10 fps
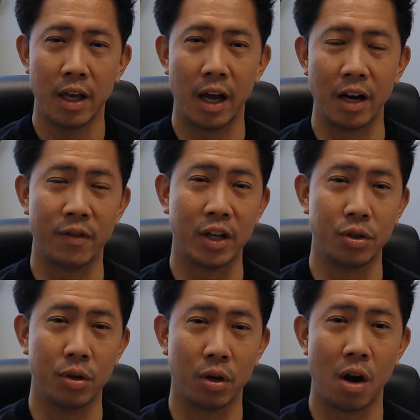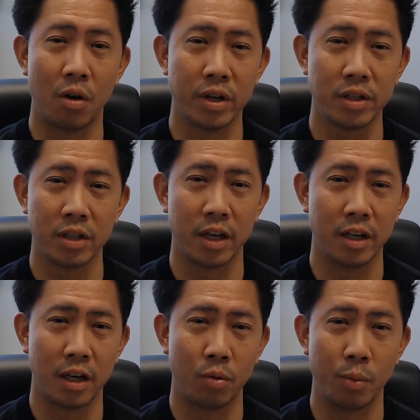I invite you to call us, and
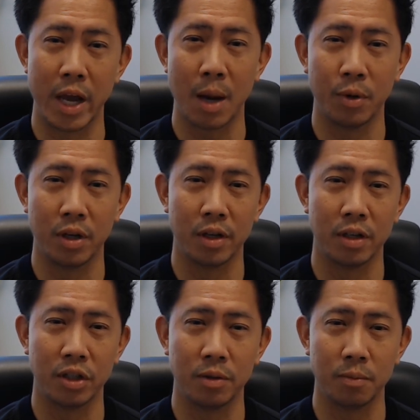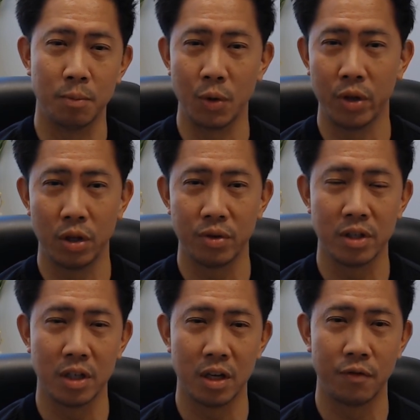we'll be happy to meet with you and
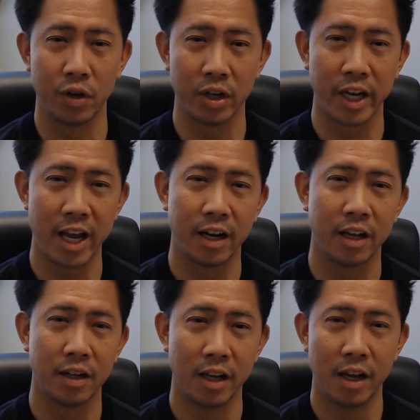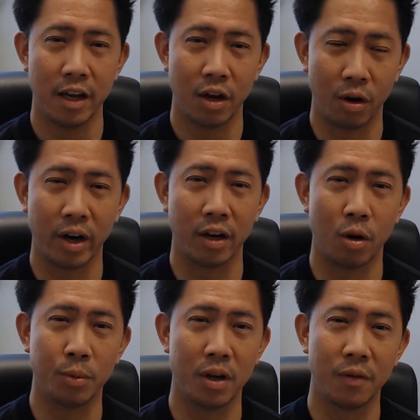see if you're a good candidate. All right,
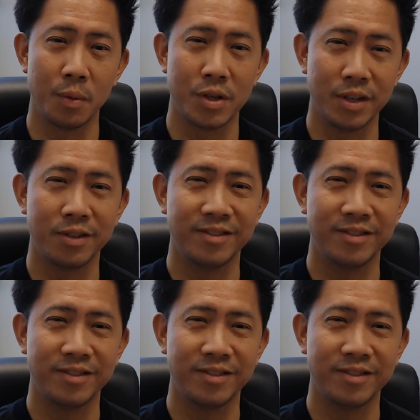hope to hear from you soon.